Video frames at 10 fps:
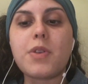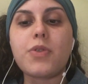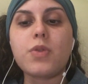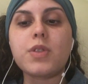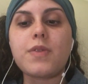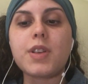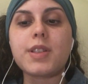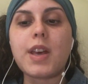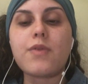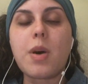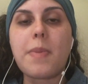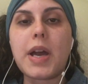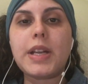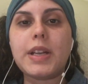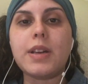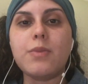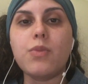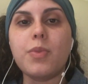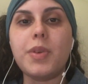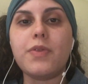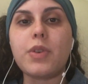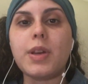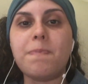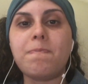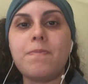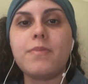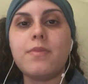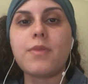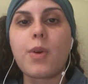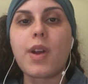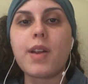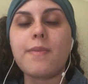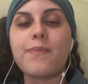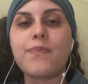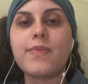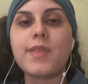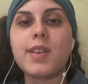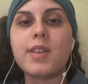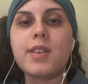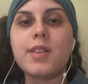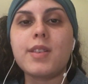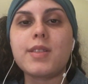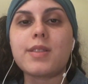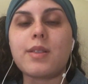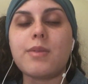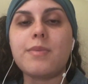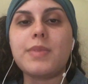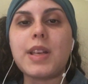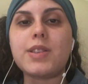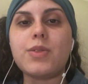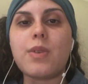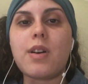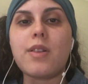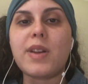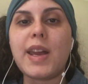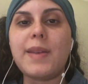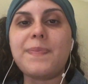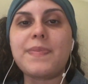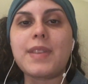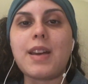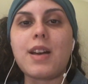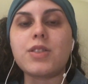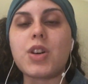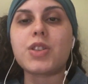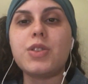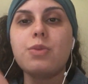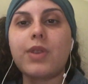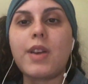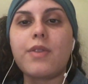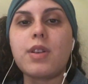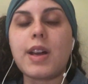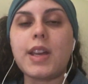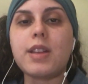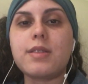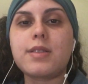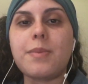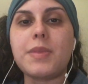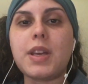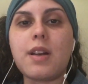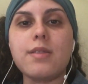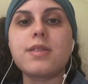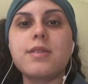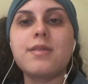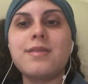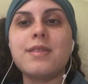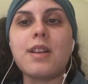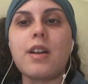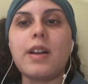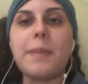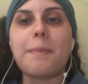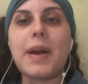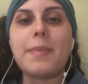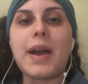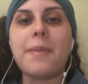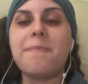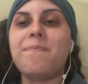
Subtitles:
those of us that abide in him will be free. Okay? So, bless you all, okay? I'll talk to you whenever I get something else. Alright, bye-bye.